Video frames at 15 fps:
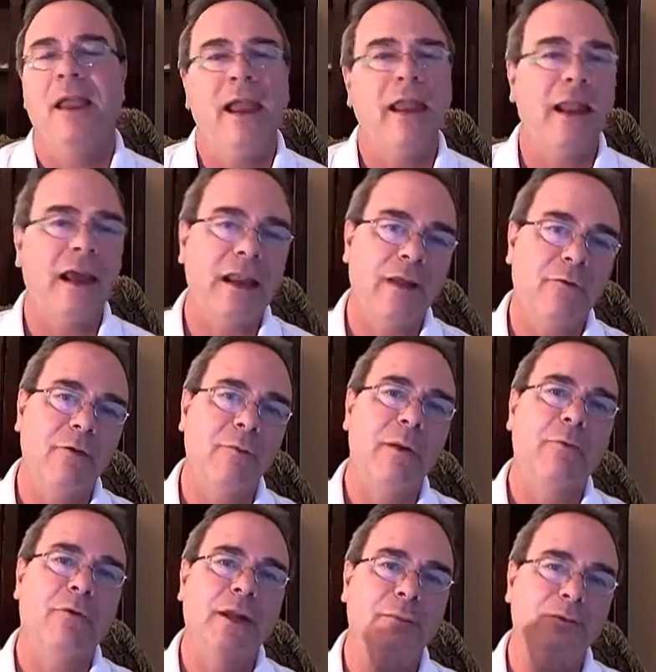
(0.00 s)
And I, and I,
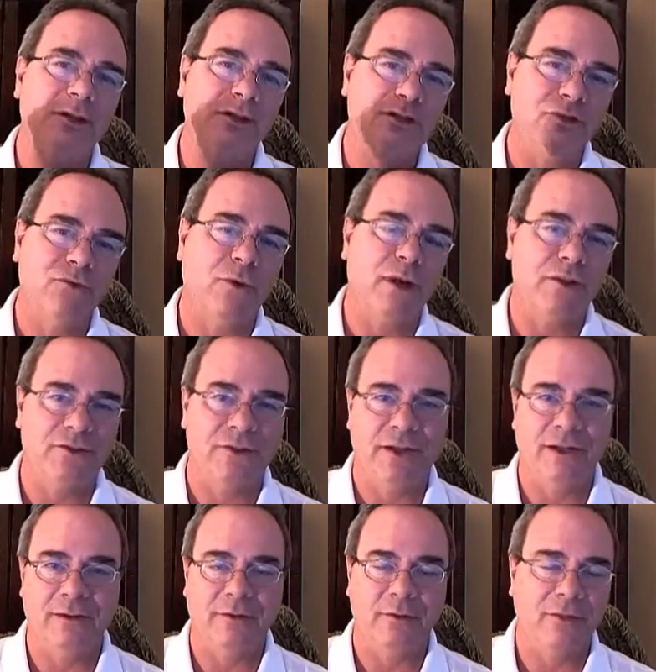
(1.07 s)
remember him just
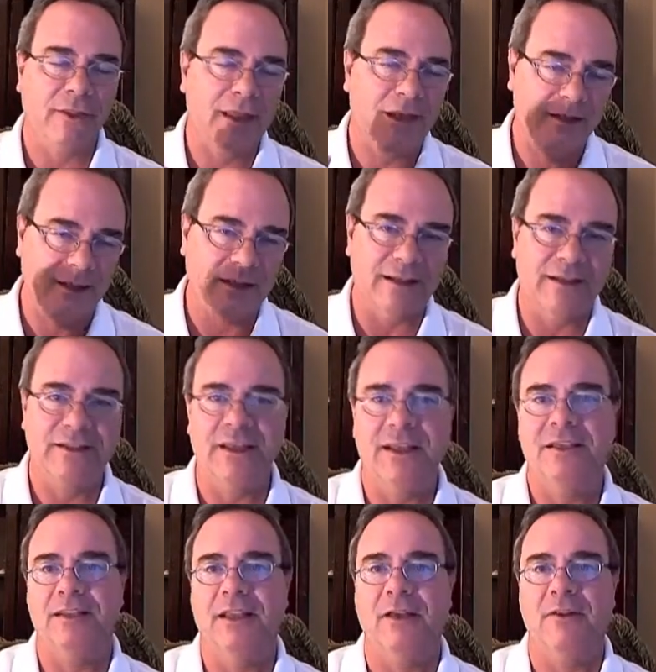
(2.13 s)
stressing that it, that it
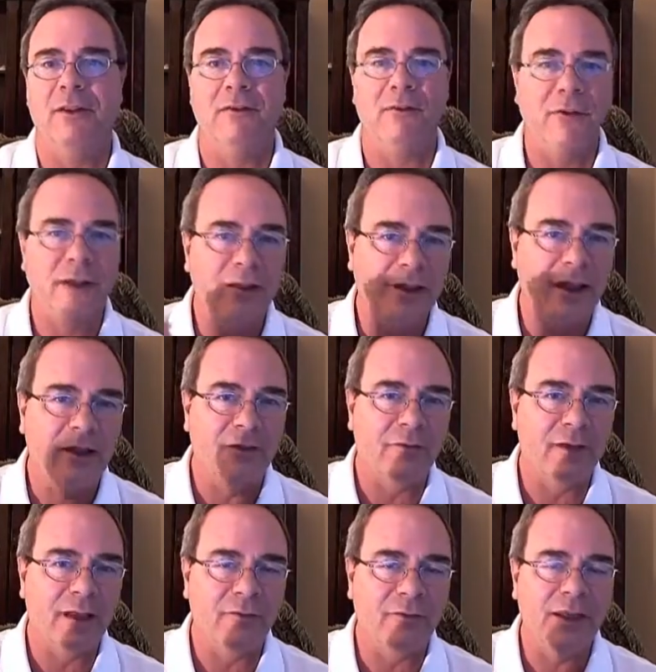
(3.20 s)
says that if, it, if,
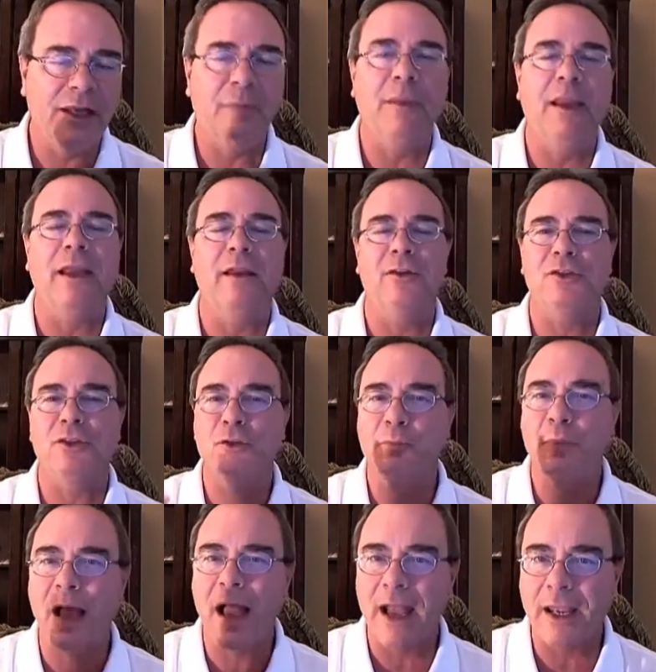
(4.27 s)
if any man
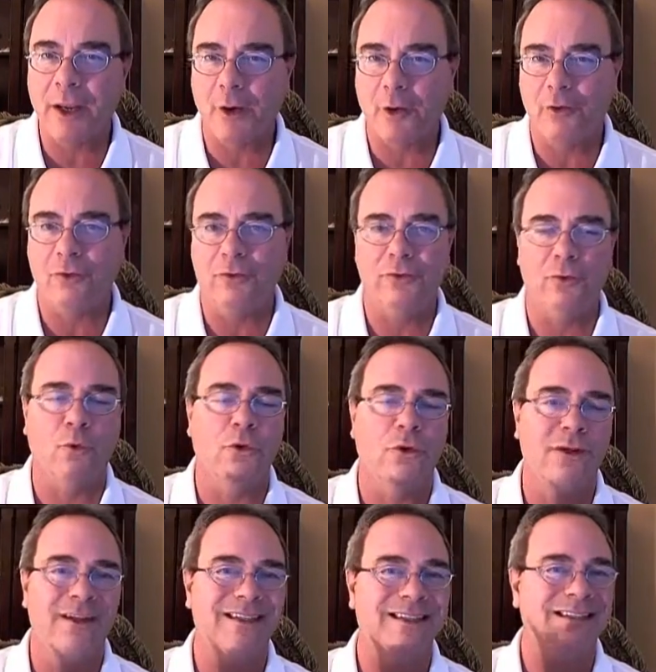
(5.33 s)
aspires or
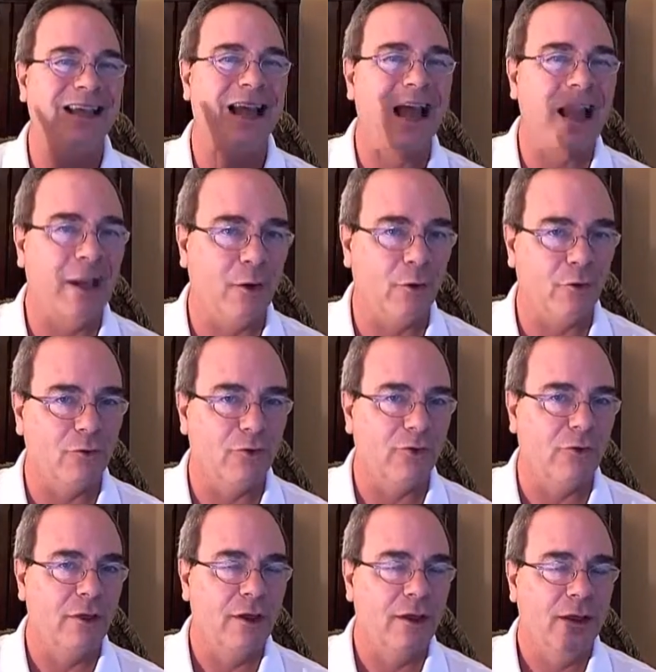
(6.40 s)

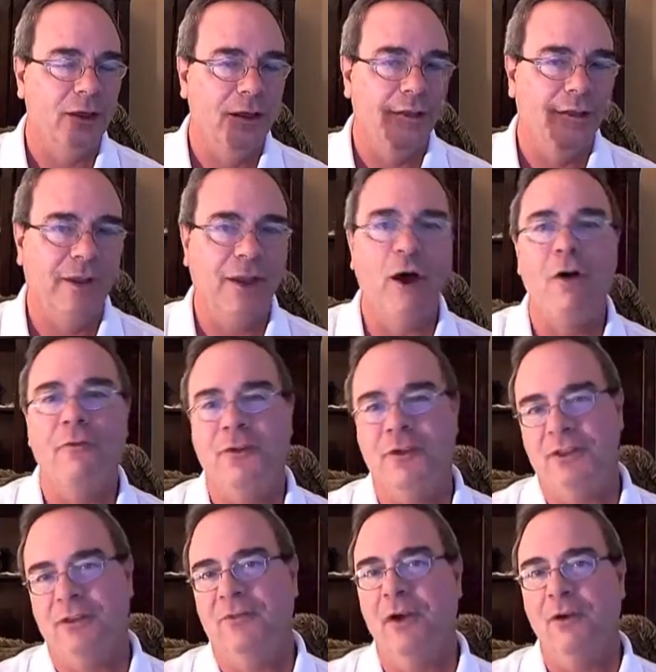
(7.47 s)
desires the
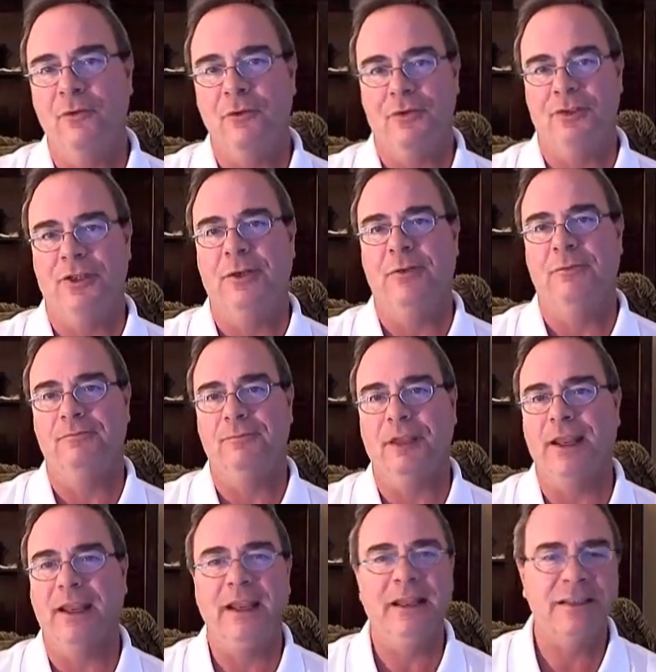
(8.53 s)
office of overseer.
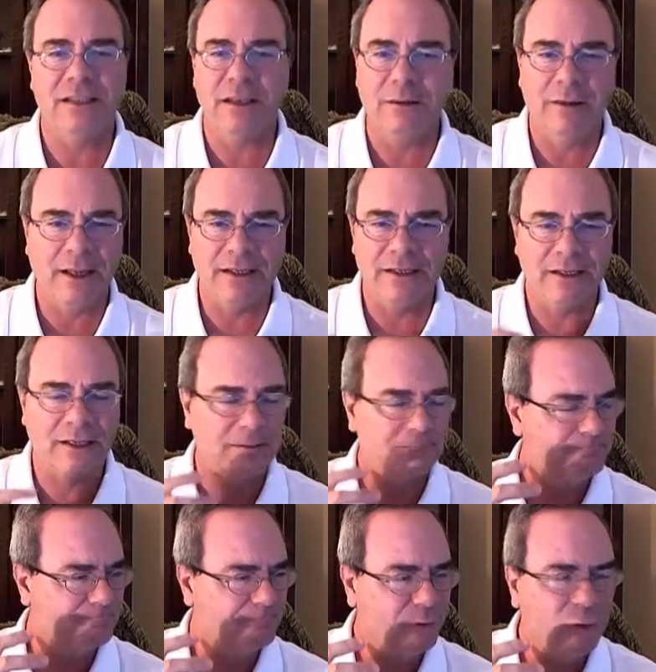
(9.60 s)
It's, an, it's a
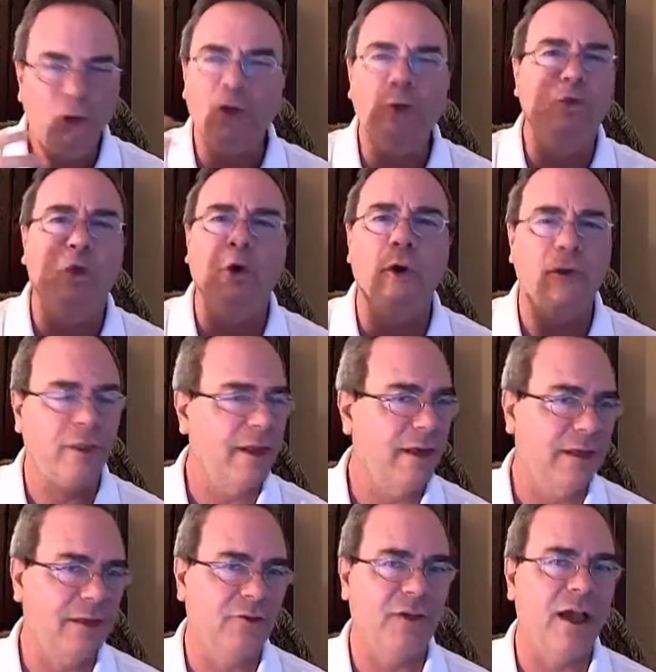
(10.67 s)
good work that he
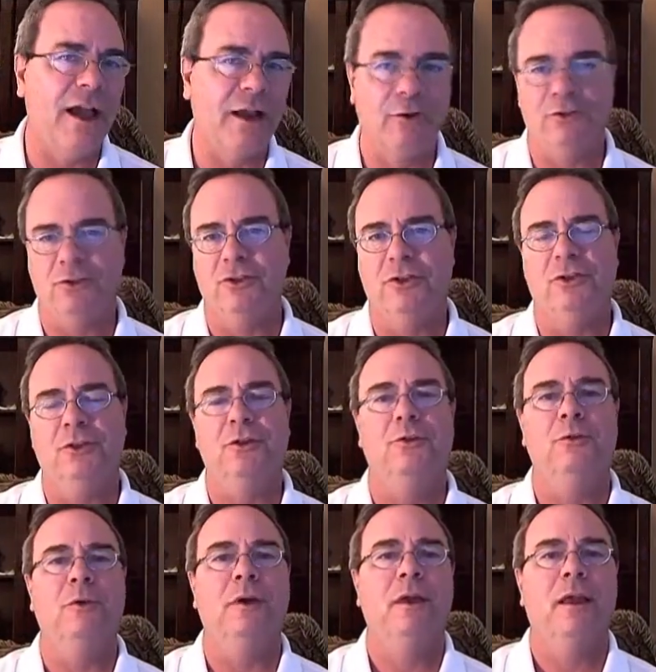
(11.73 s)
desires to
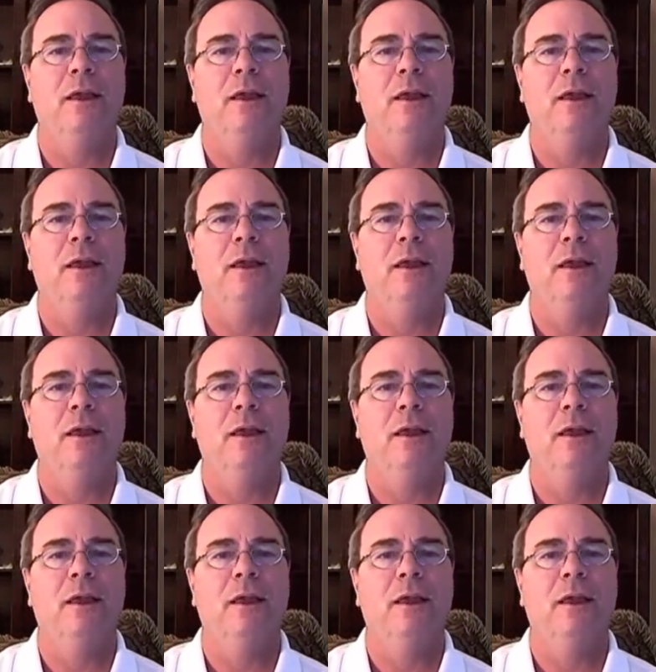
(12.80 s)
do.